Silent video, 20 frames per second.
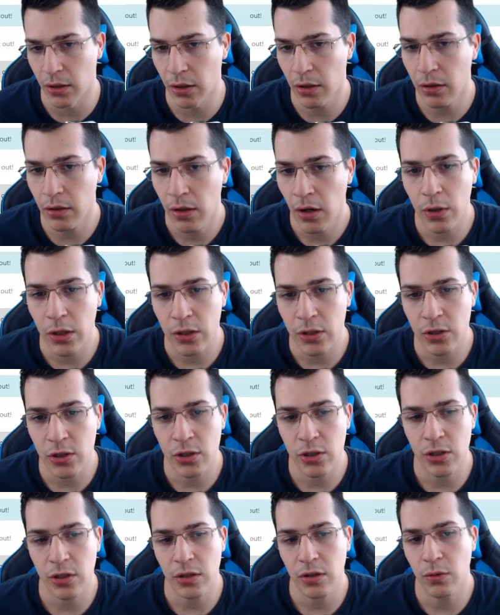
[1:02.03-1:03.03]
here
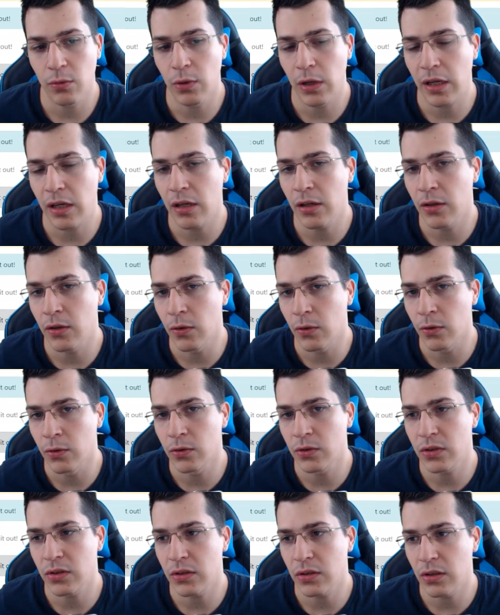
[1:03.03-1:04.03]
which we can
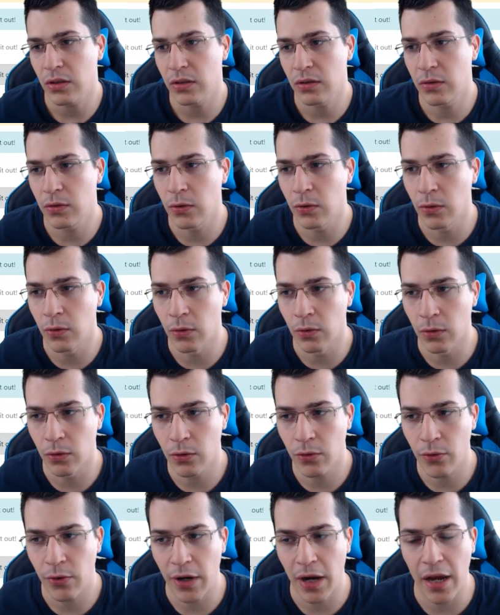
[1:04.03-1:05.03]
use to
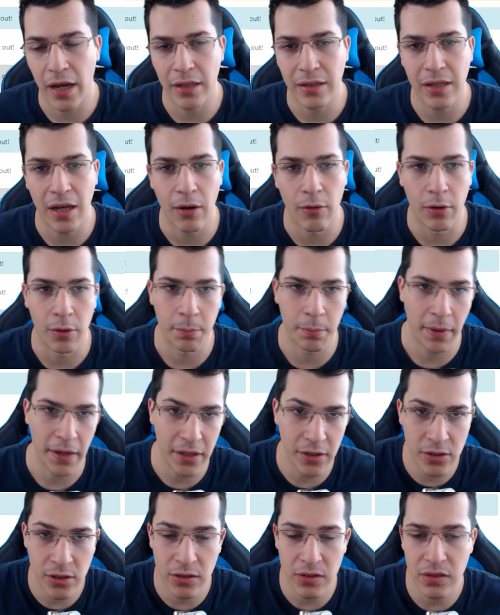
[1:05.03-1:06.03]
create our
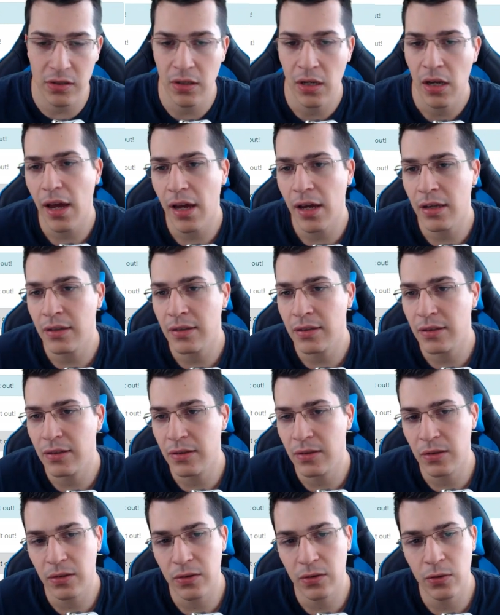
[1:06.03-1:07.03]
pages
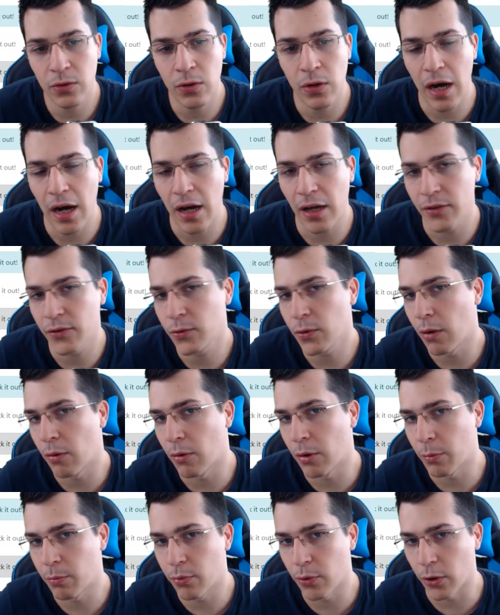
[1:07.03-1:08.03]
and to add to
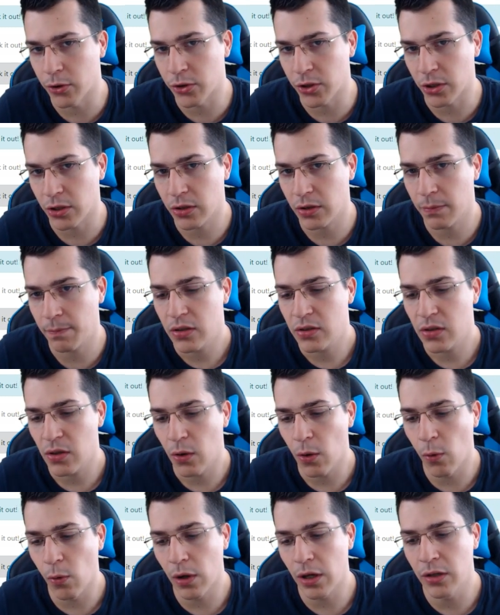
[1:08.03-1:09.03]
our project.
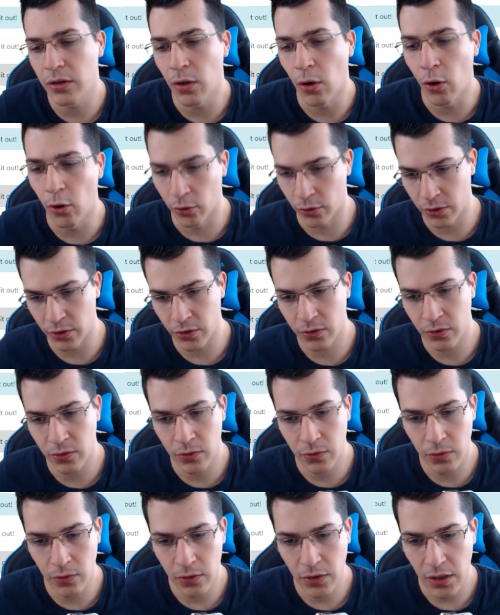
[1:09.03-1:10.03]
So in order
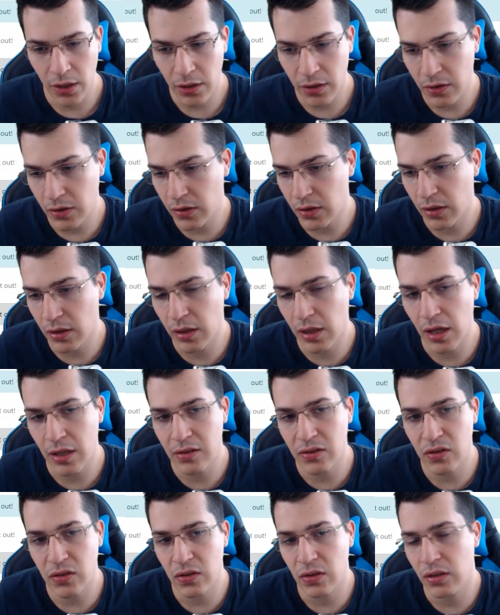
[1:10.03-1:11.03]
to do that,
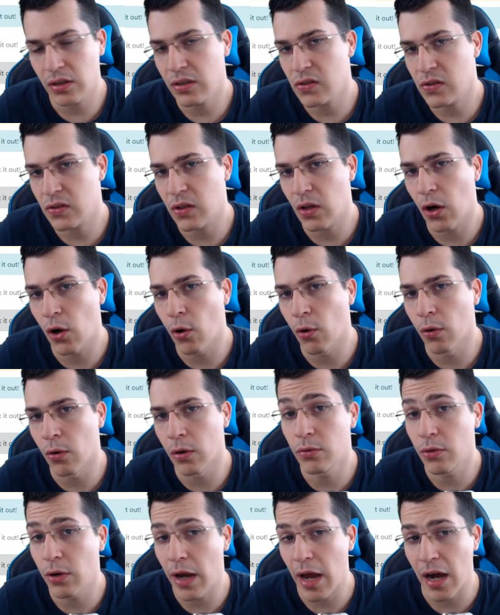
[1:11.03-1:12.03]
let's install
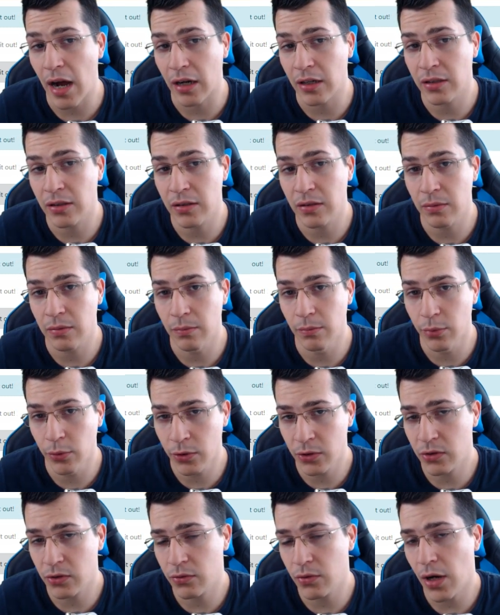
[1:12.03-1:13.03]
React
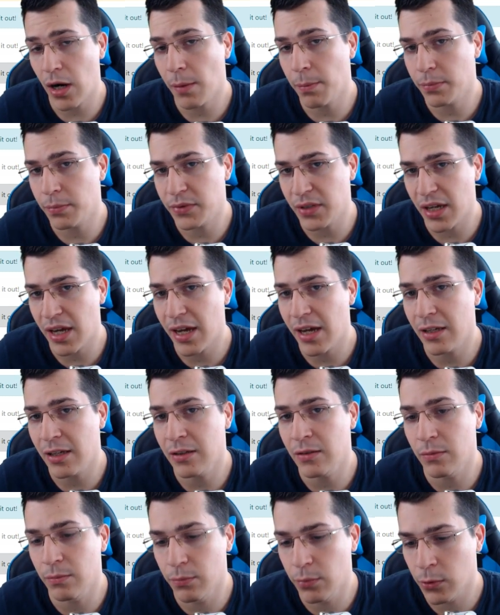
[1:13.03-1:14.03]
Bootstrap
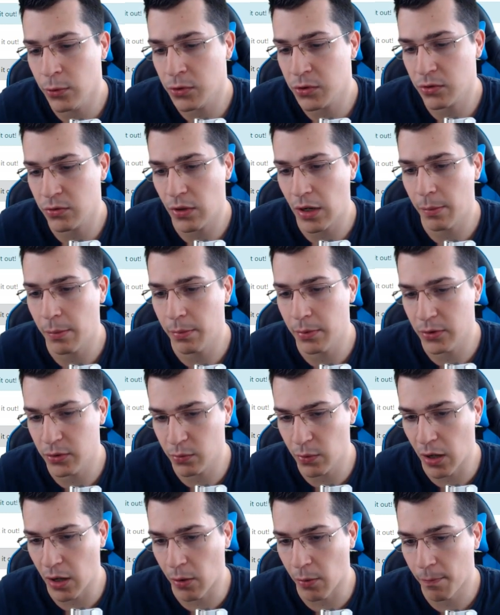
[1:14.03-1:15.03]
and Bootstrap
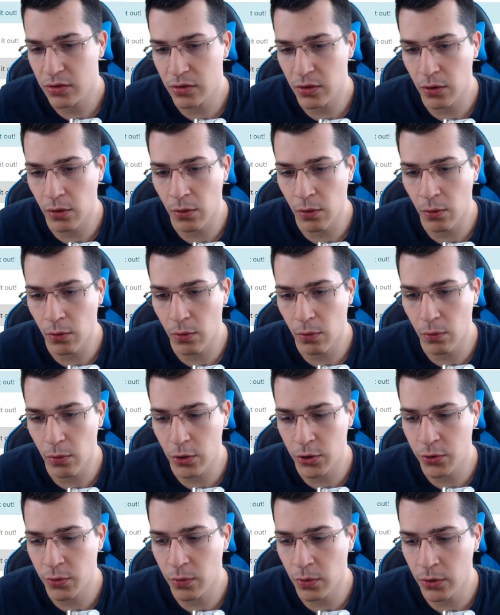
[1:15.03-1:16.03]
as well. So
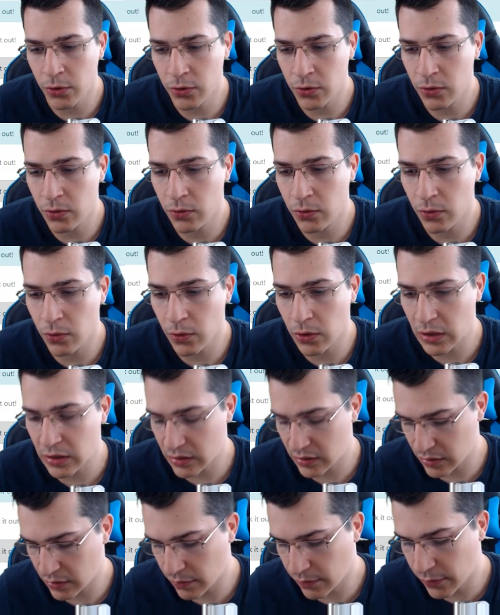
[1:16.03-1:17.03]
what you want to do
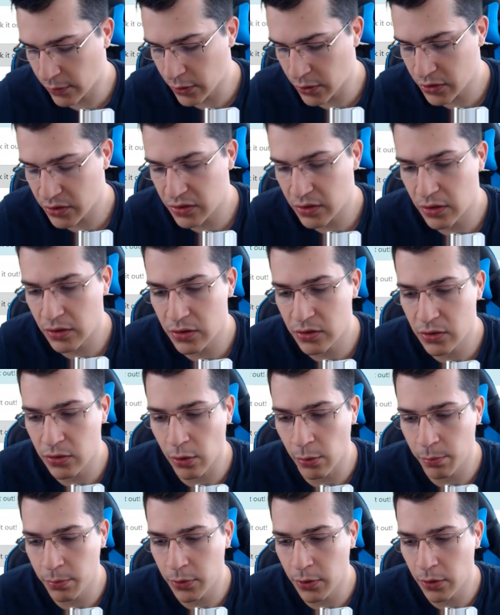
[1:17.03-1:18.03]
is first
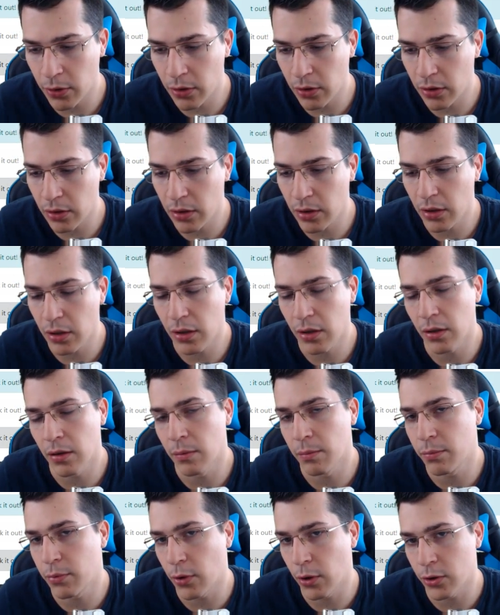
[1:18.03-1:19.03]
stop your
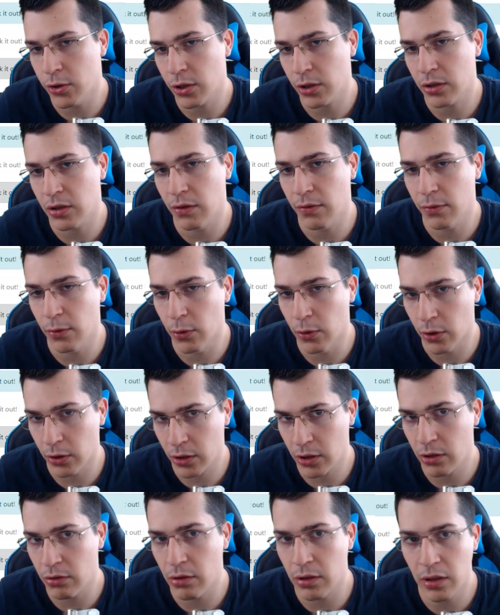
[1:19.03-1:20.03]
uh, project if you're
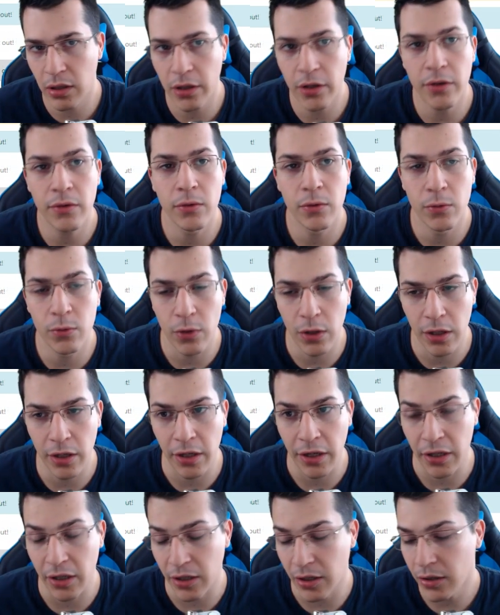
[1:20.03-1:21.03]
currently
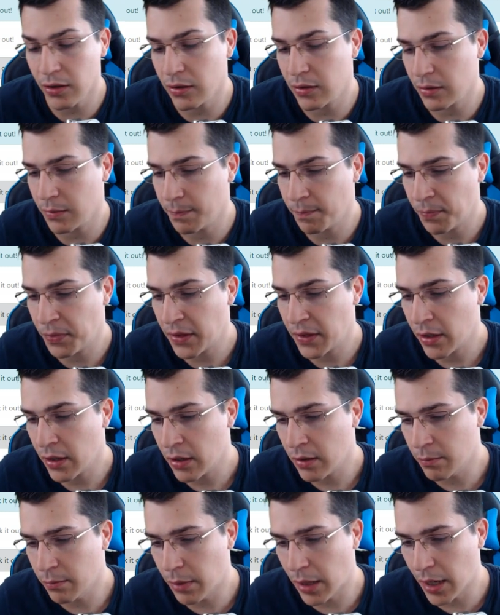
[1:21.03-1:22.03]
running it
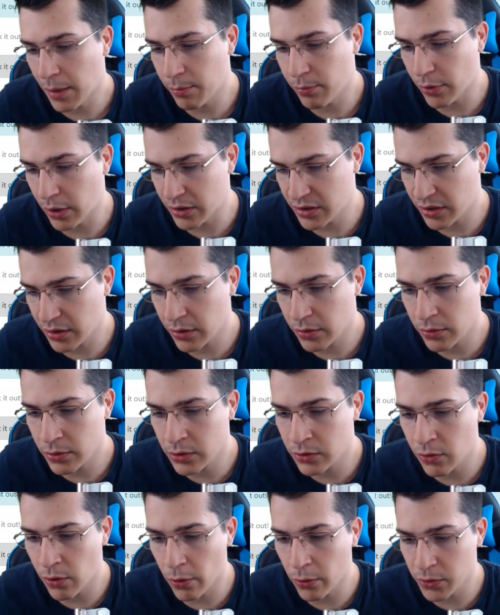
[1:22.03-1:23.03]
by pressing
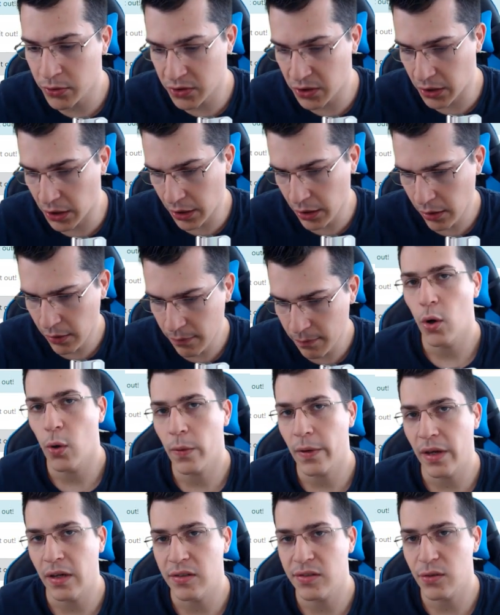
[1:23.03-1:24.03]
Control C.
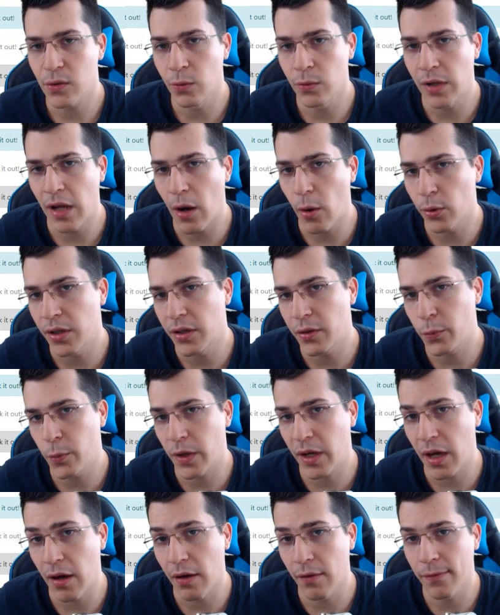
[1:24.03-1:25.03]
Okay, so now that
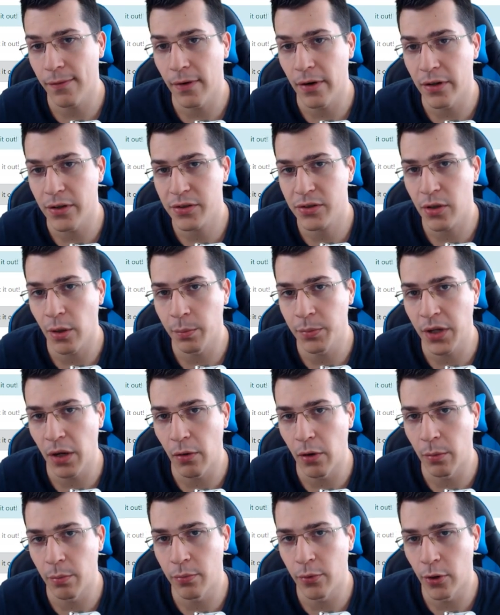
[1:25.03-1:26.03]
we have uh, stopped
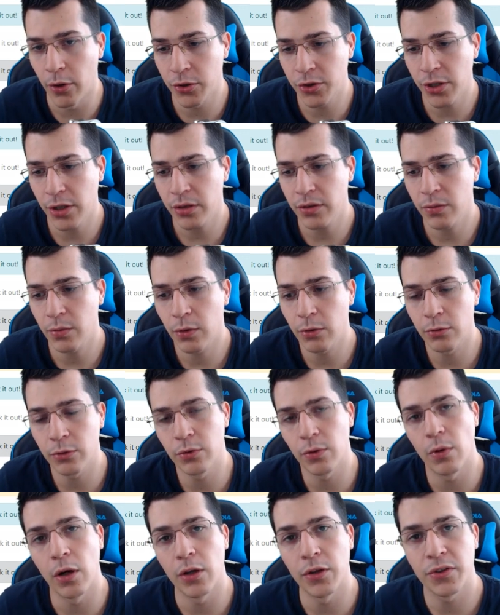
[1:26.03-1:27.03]
our project, we
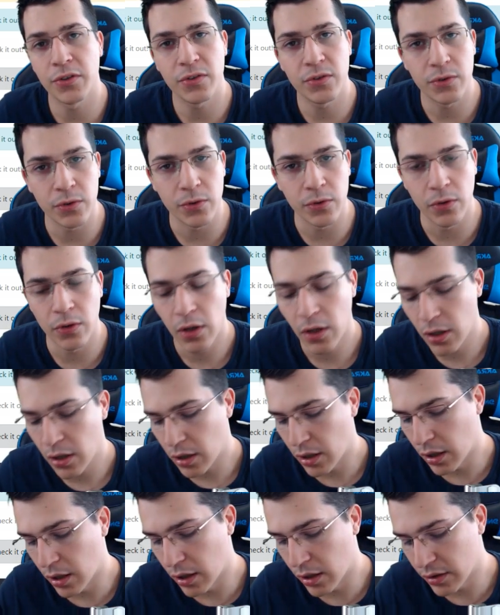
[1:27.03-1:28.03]
would want to
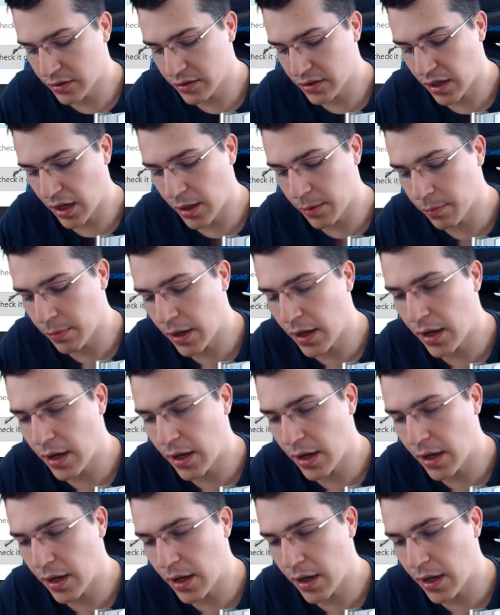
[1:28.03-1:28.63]
uh, type